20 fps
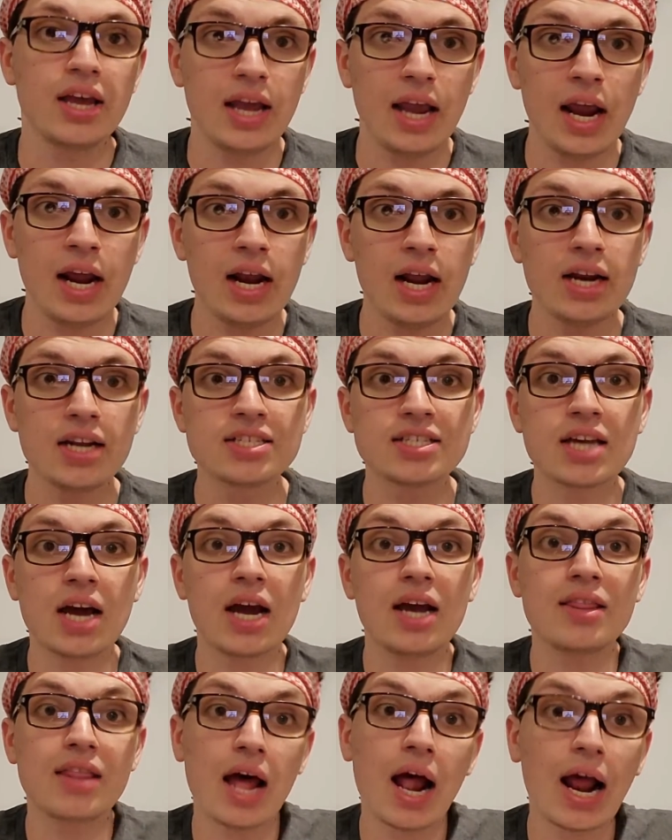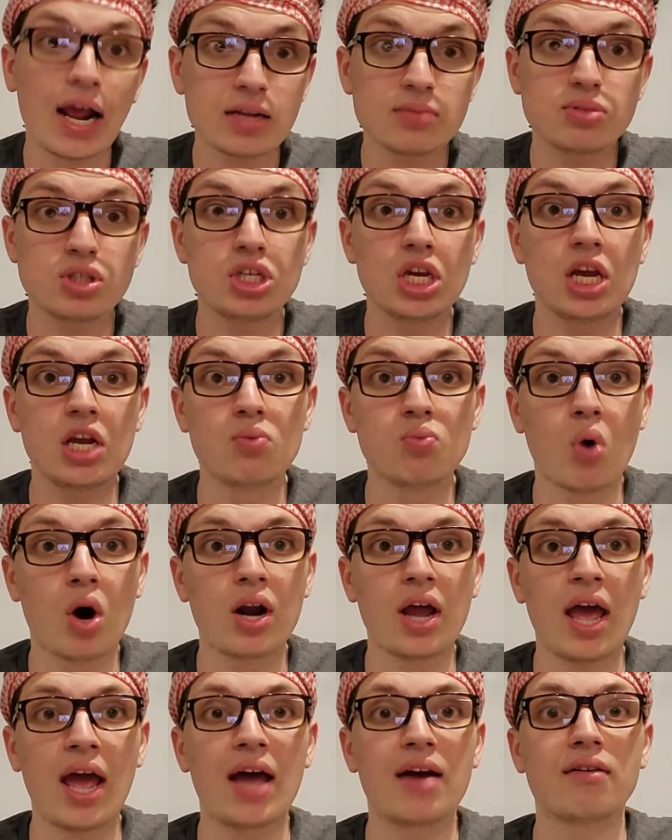And I decided that I did
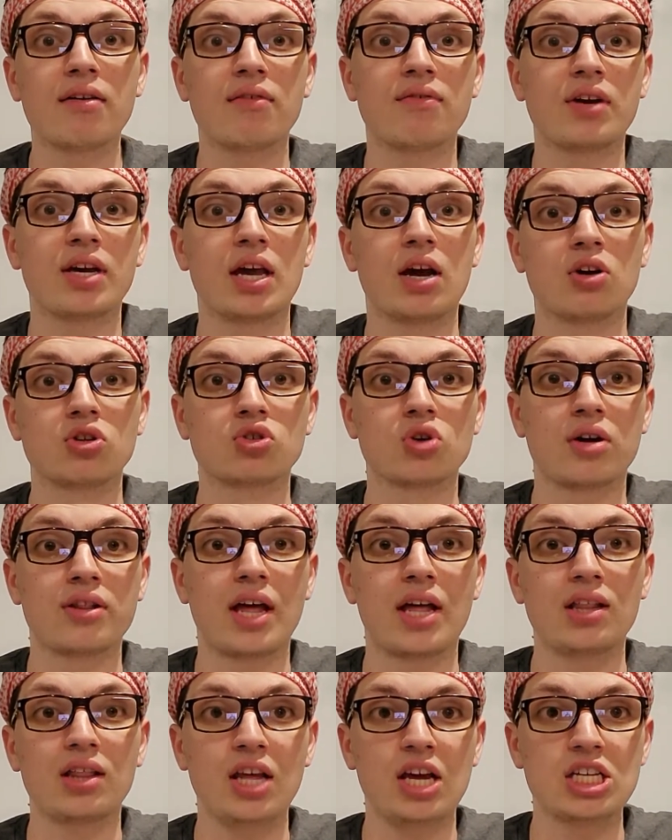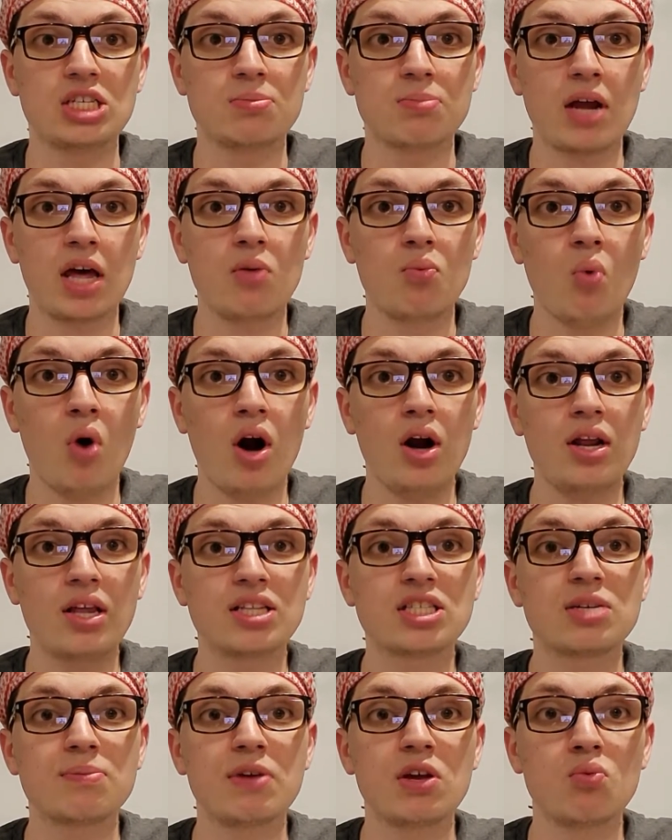want to have a character on that list, but I
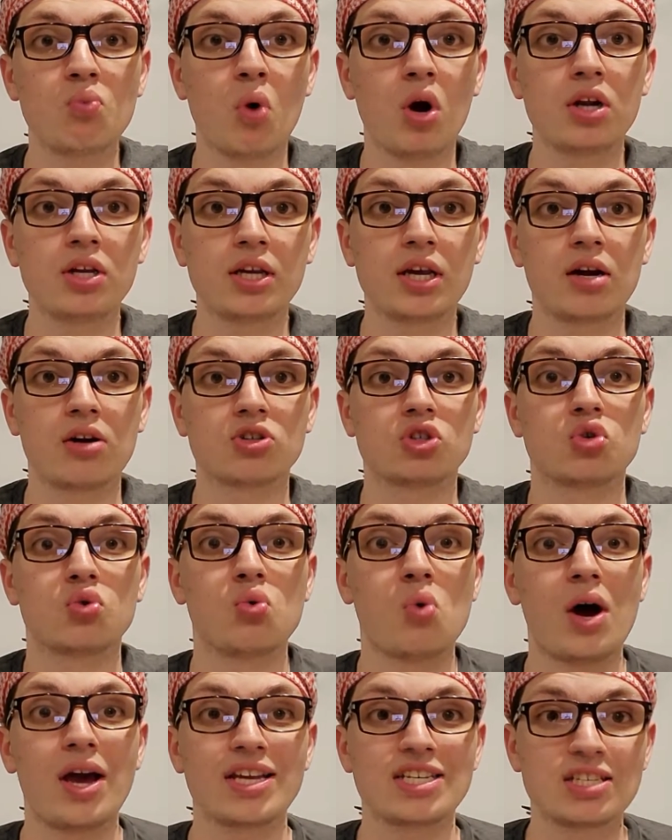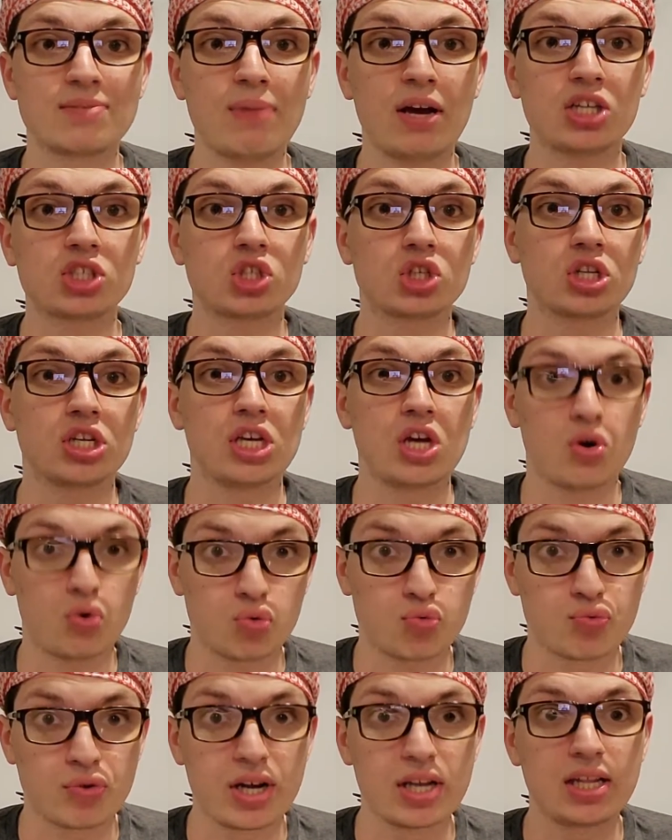wanted it to be one character who I especially
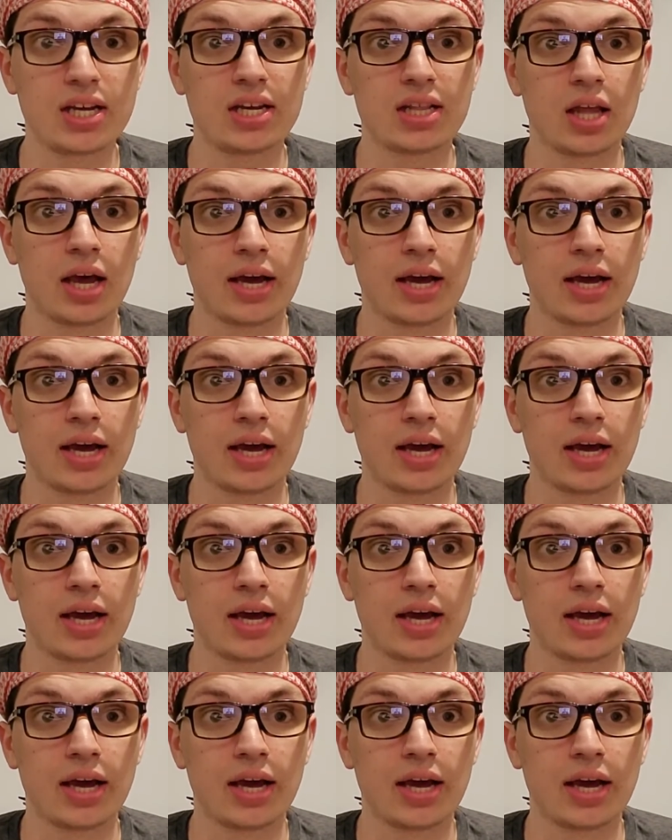really